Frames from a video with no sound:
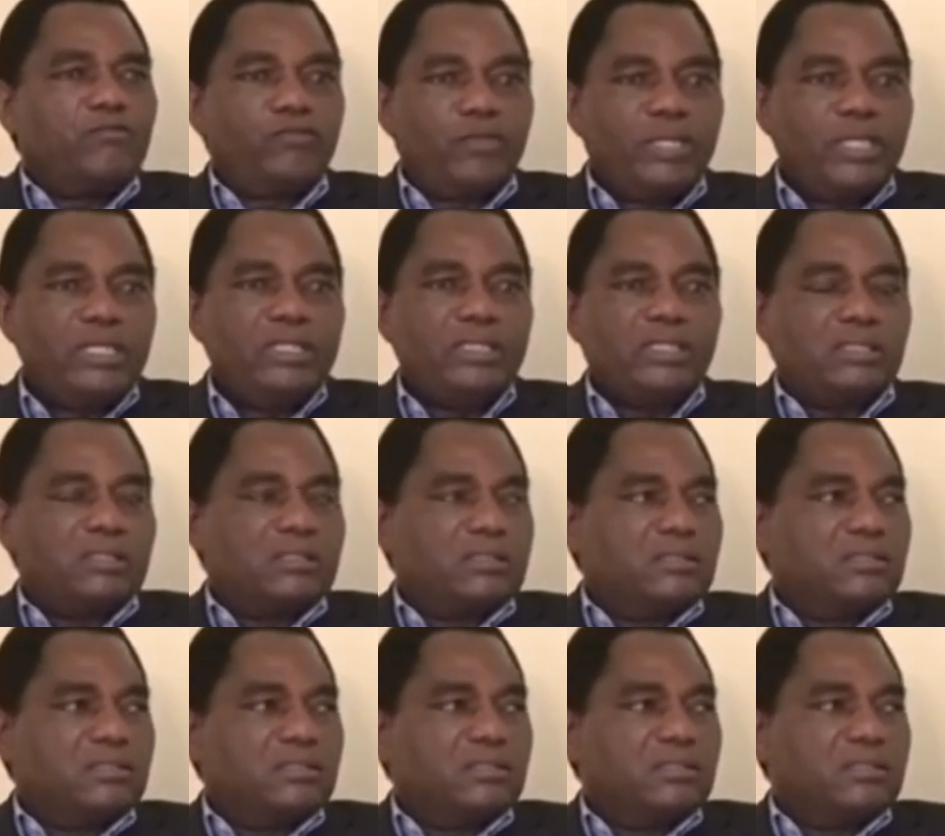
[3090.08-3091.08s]
freely,
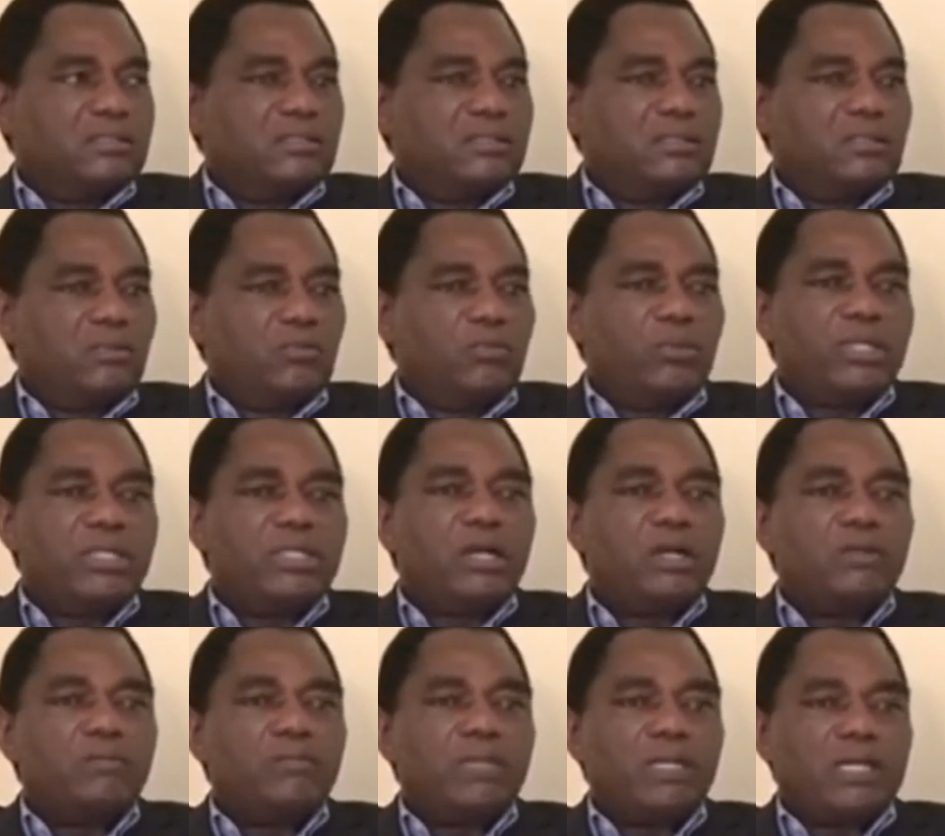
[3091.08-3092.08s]

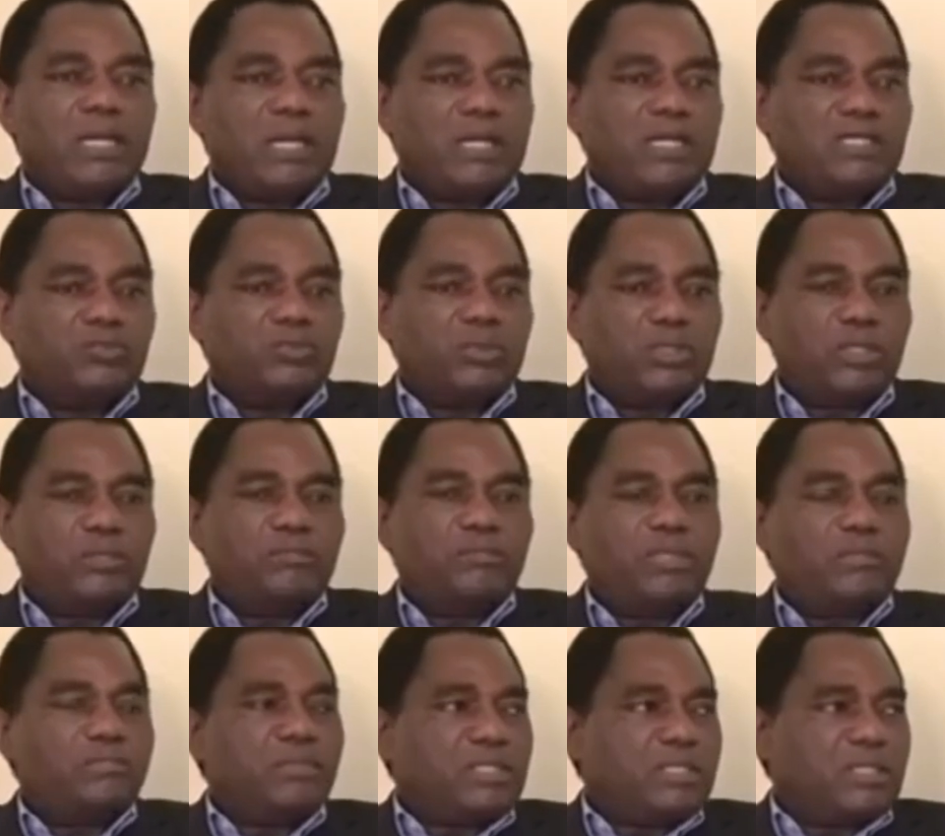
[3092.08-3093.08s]
without being harassed, without
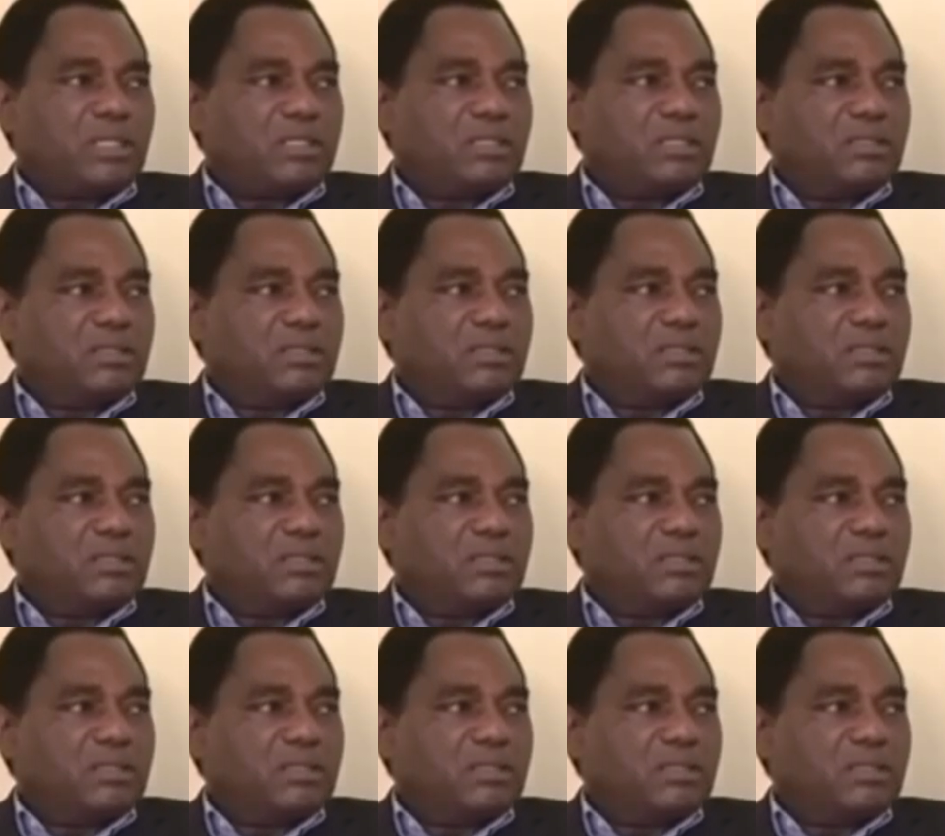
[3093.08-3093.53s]
being beaten.